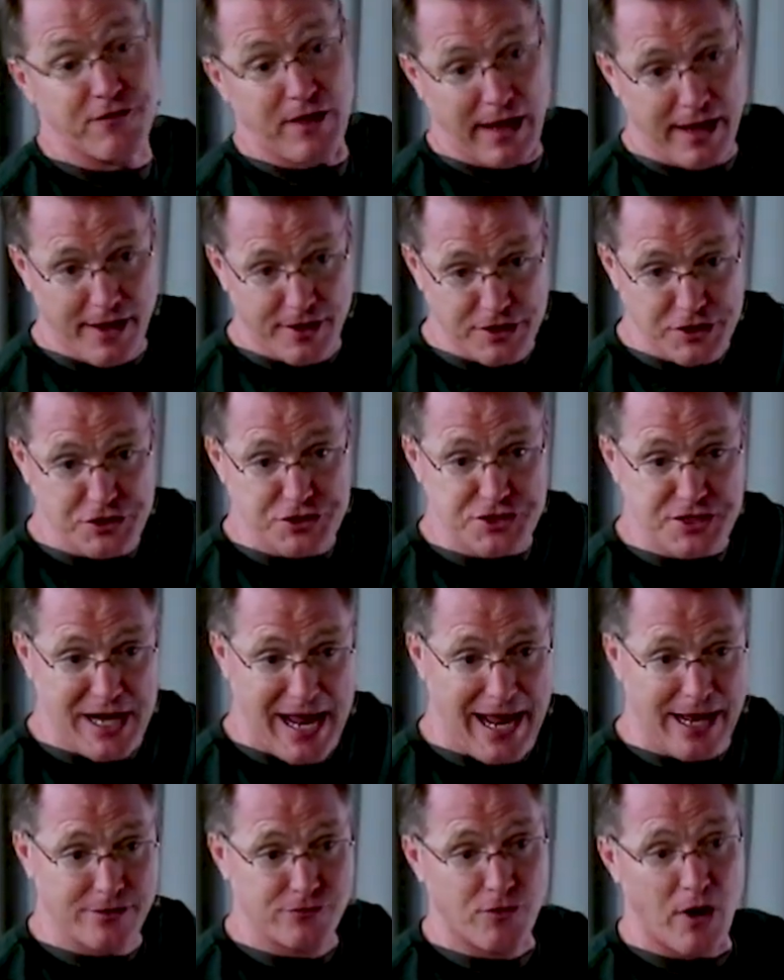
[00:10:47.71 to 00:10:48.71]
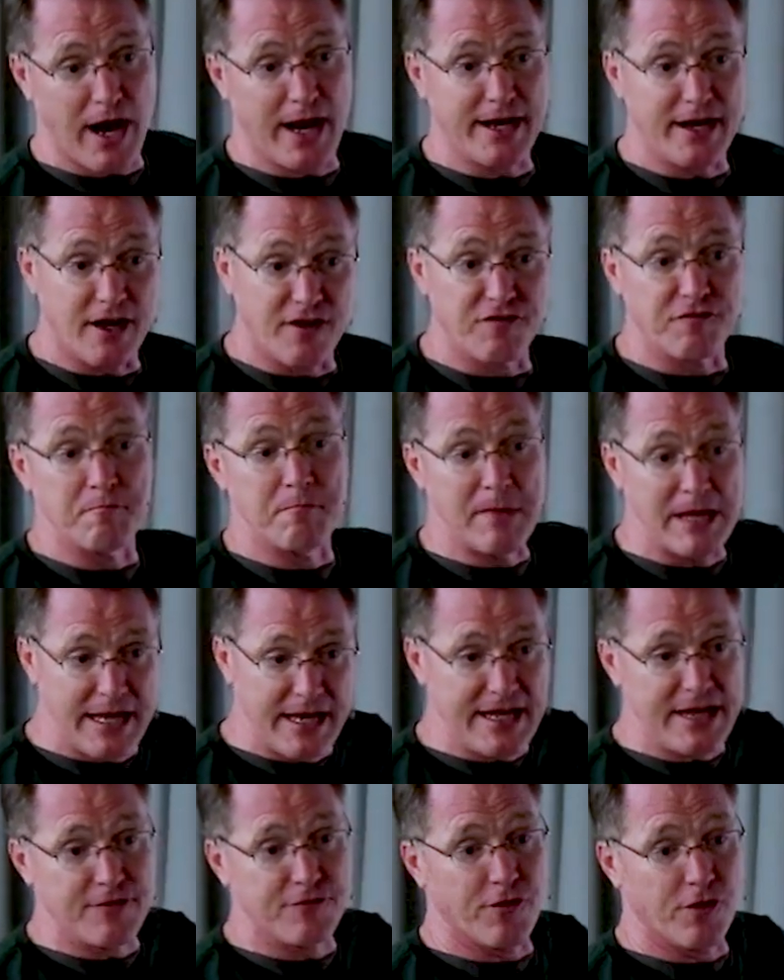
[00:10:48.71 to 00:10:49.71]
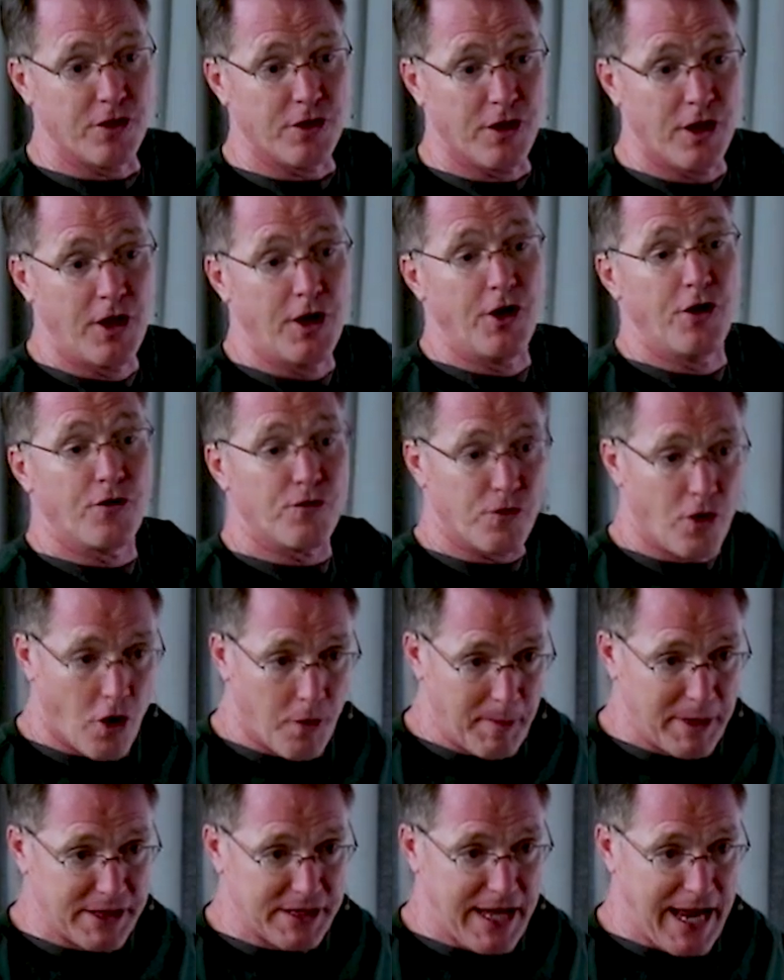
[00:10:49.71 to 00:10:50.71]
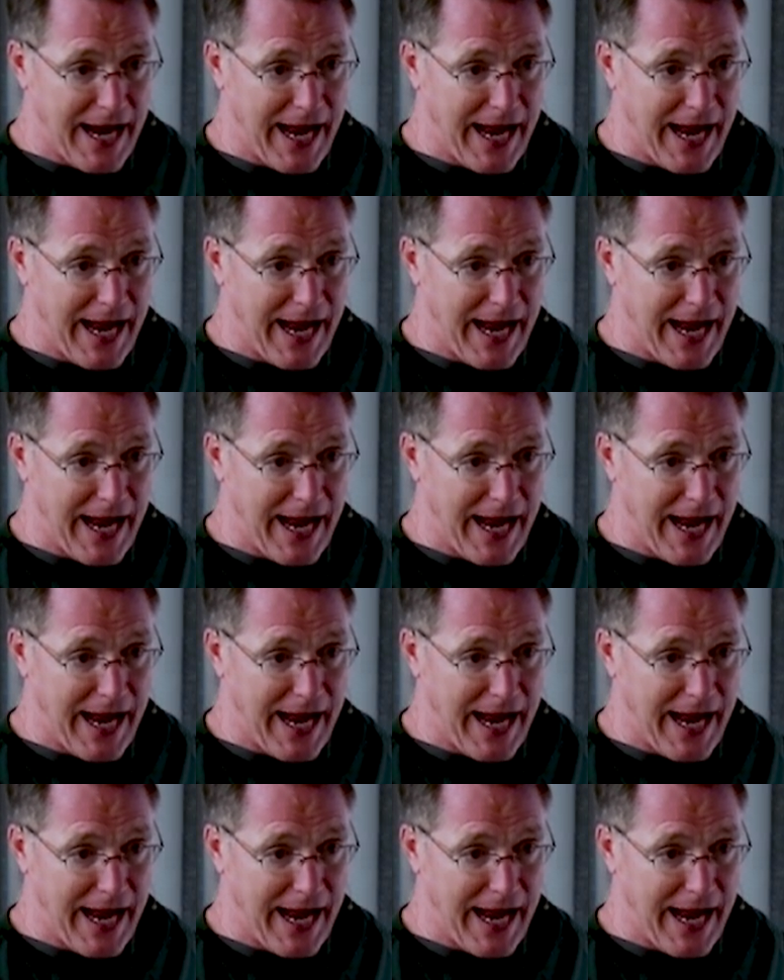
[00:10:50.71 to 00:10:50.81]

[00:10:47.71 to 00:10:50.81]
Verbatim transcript: if I understand right, of medieval Roman